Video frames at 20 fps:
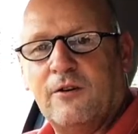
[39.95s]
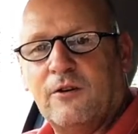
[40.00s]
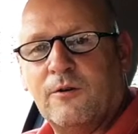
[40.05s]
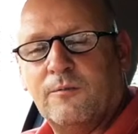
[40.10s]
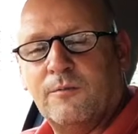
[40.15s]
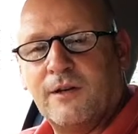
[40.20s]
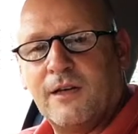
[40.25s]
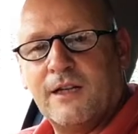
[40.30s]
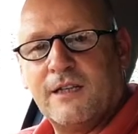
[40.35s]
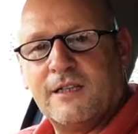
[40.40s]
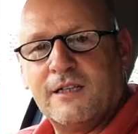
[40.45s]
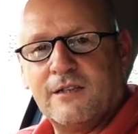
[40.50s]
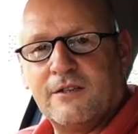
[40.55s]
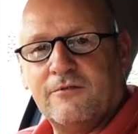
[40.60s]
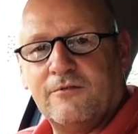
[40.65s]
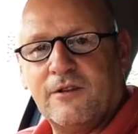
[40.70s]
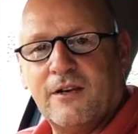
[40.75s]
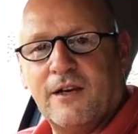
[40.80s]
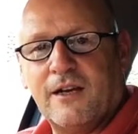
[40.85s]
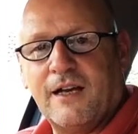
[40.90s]
or bringing it to the
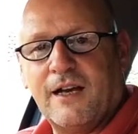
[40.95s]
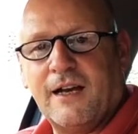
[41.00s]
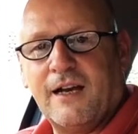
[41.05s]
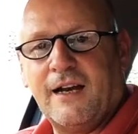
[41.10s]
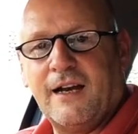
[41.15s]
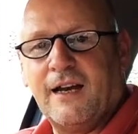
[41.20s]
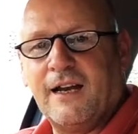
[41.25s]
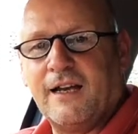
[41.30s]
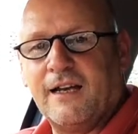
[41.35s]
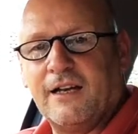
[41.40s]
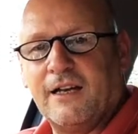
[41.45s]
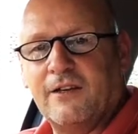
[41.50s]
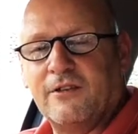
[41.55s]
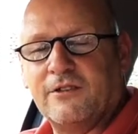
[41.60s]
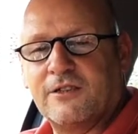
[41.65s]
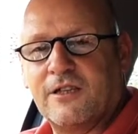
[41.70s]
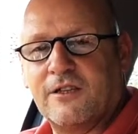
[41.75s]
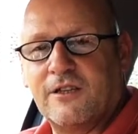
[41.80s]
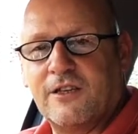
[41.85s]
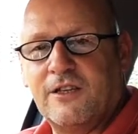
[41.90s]
right and letting go
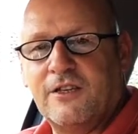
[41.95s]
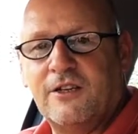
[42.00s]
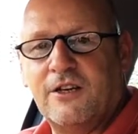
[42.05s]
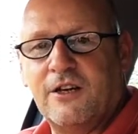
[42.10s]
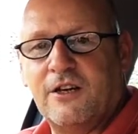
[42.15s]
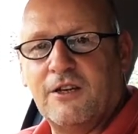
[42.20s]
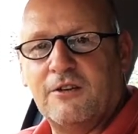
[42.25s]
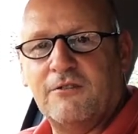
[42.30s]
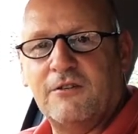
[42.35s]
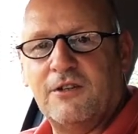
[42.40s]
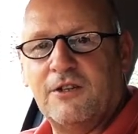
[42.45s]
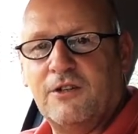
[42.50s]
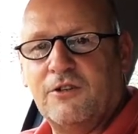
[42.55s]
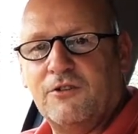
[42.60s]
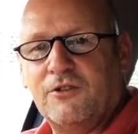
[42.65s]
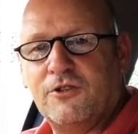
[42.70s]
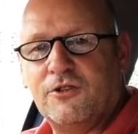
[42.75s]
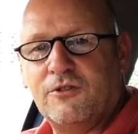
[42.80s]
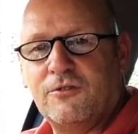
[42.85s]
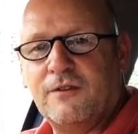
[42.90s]
so that you know you're in
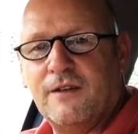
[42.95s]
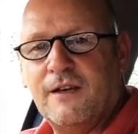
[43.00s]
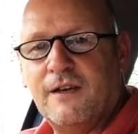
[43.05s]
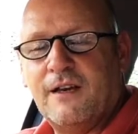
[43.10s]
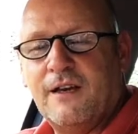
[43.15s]
neutral.